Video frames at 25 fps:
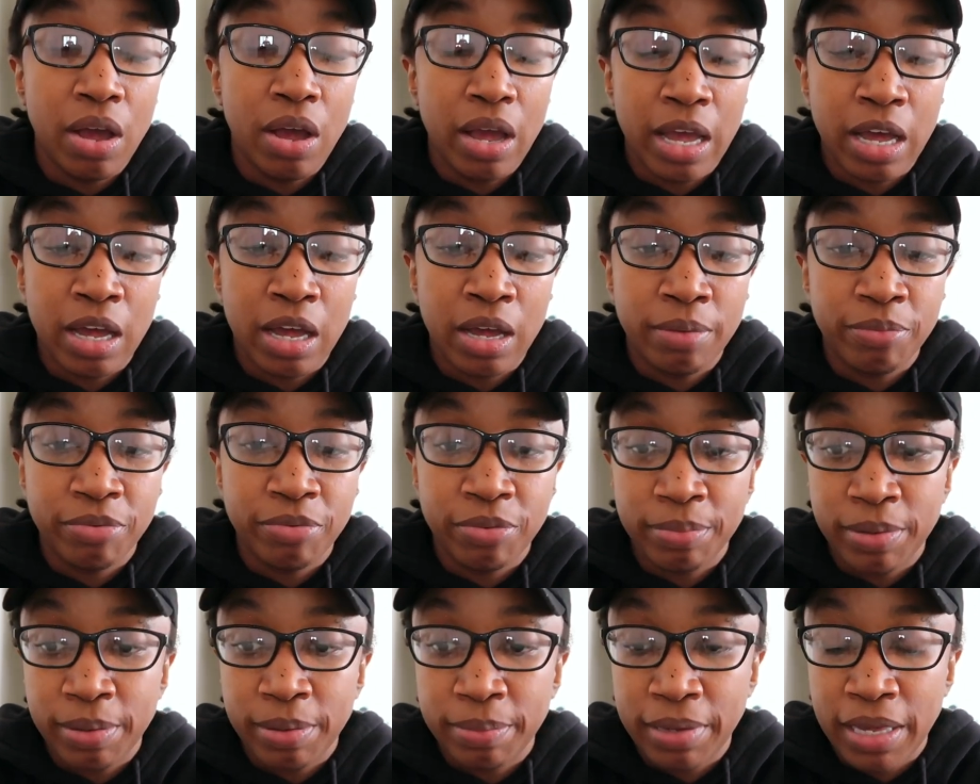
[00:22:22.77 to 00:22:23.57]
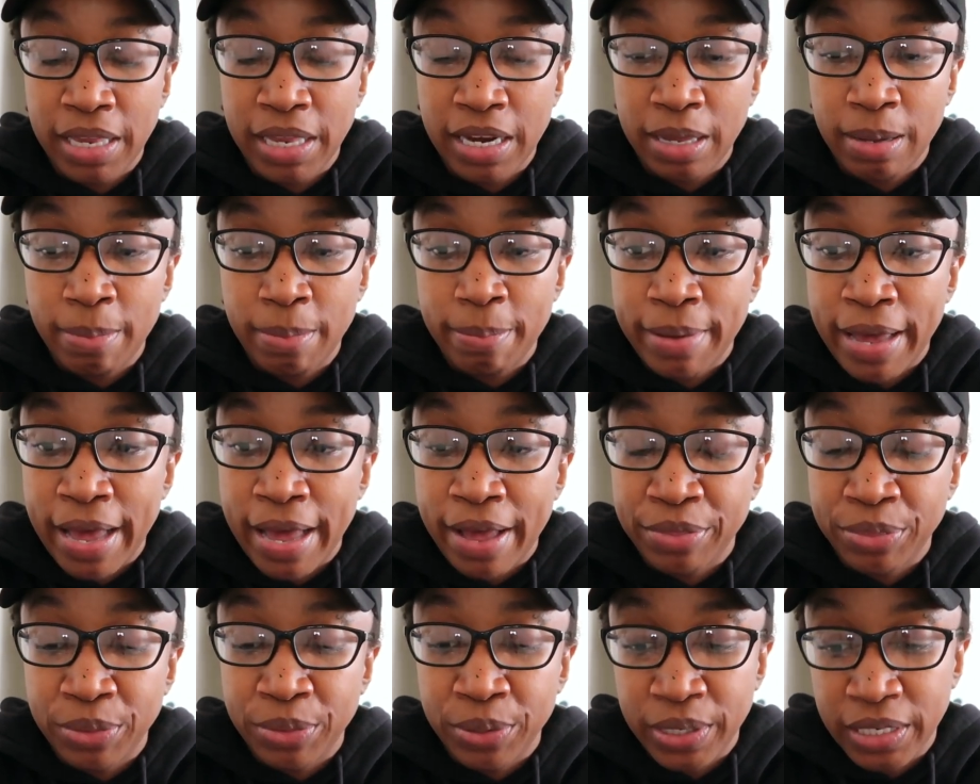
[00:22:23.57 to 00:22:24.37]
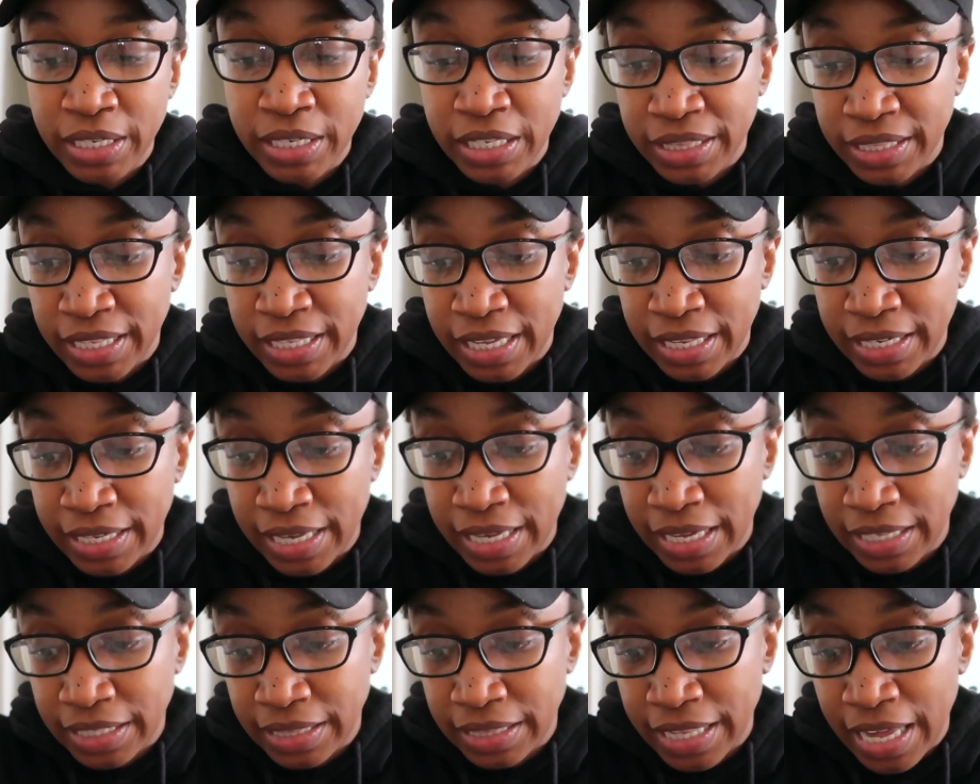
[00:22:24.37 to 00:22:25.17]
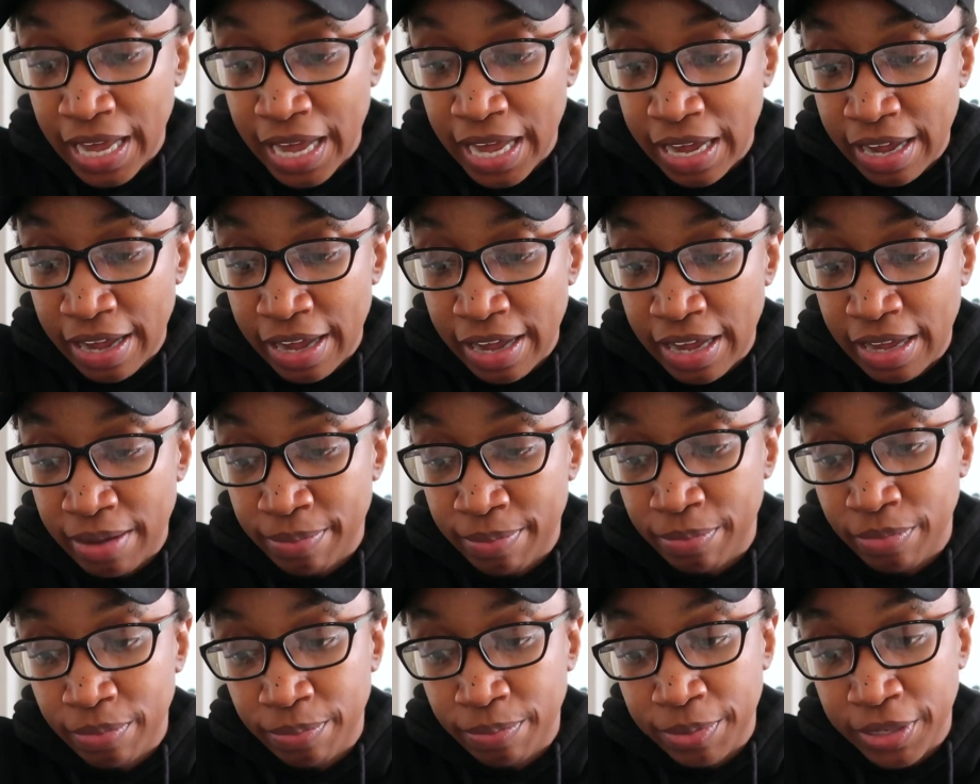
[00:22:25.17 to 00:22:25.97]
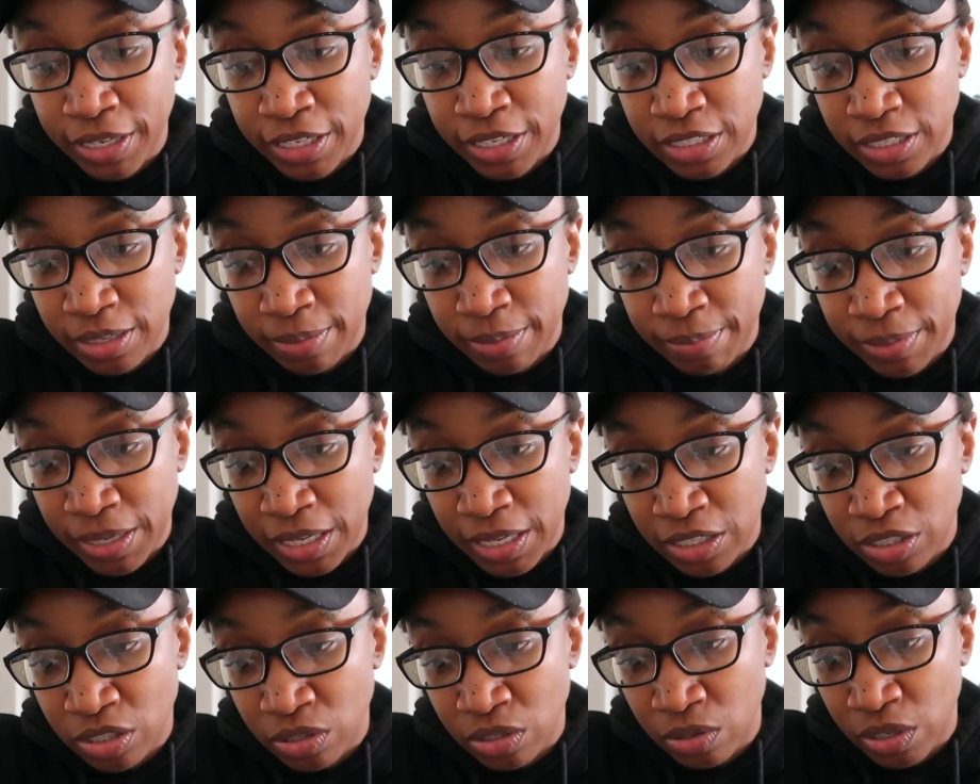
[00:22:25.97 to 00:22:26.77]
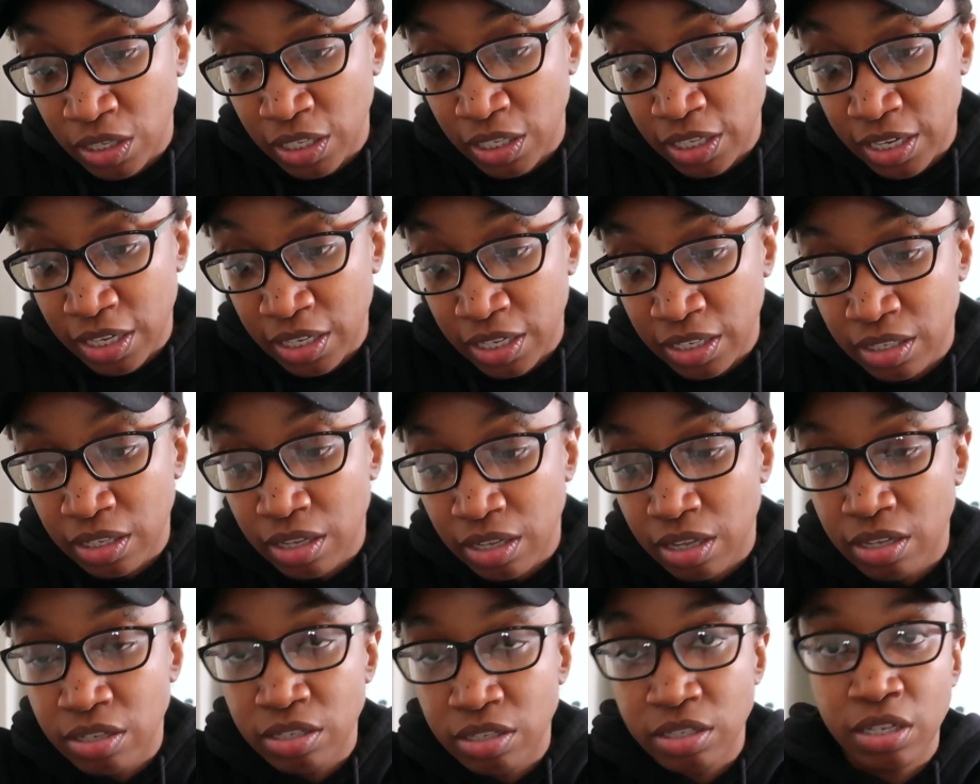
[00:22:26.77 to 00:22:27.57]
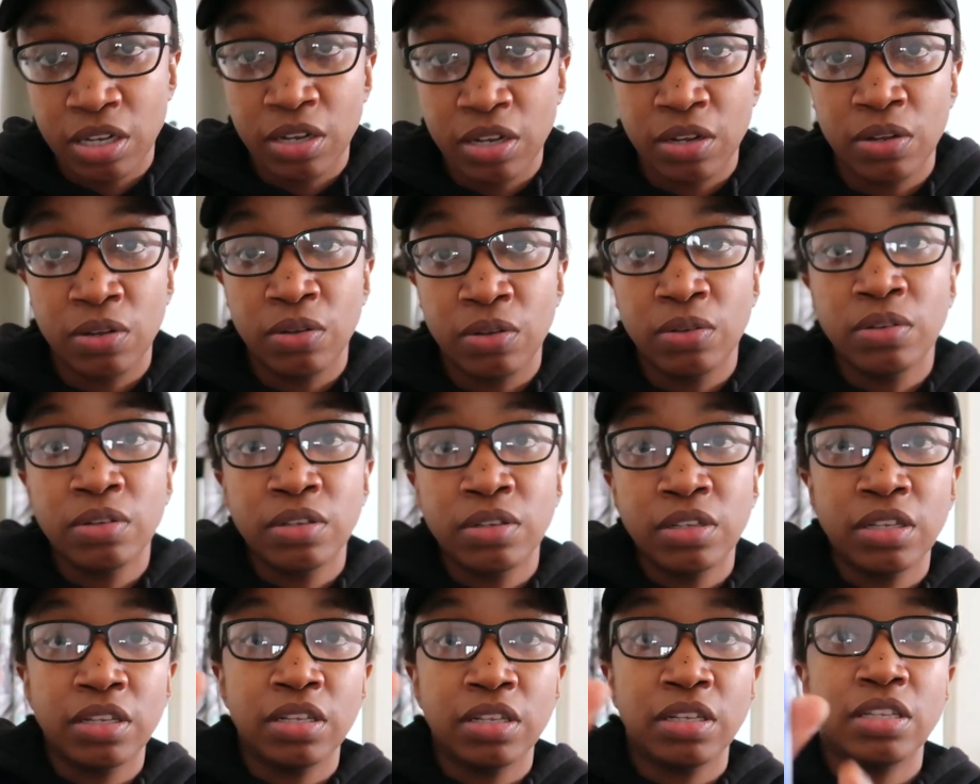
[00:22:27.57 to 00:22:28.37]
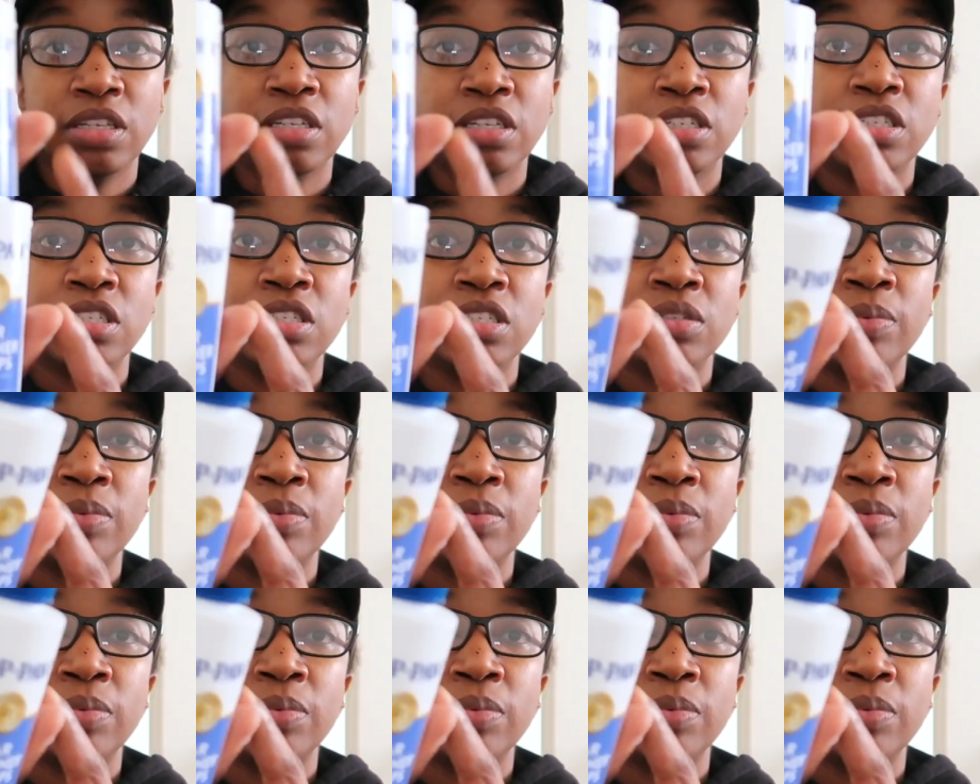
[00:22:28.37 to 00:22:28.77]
from him getting a bath or anything like that, and plus him being so young. So there